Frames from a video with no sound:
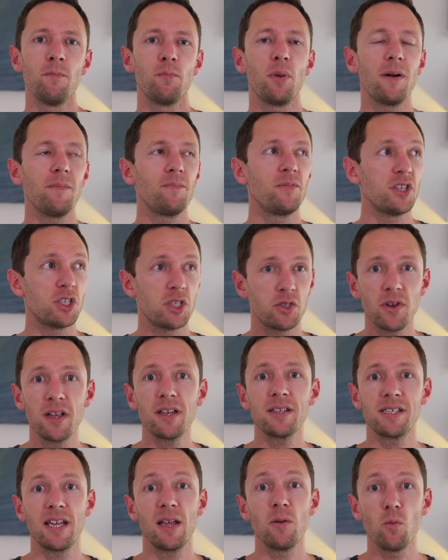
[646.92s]
but the
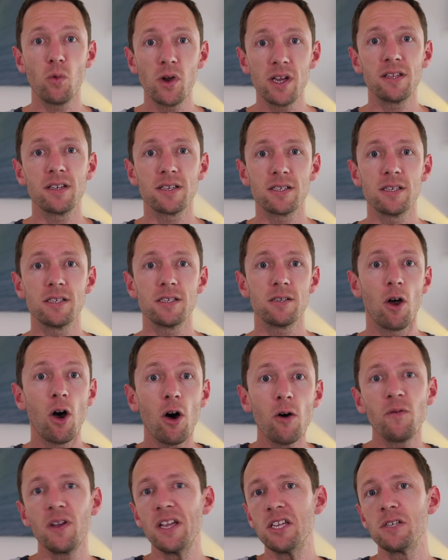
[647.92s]
strengths and weaknesses
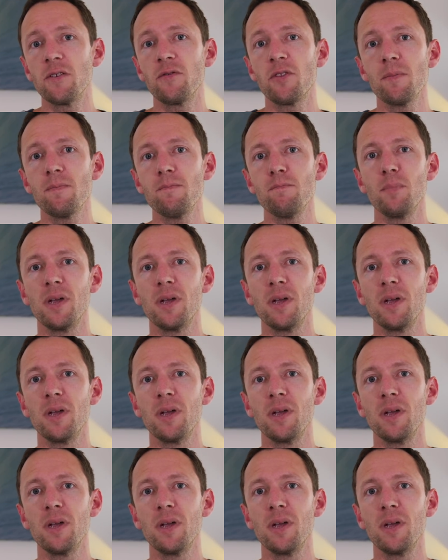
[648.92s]
of each of them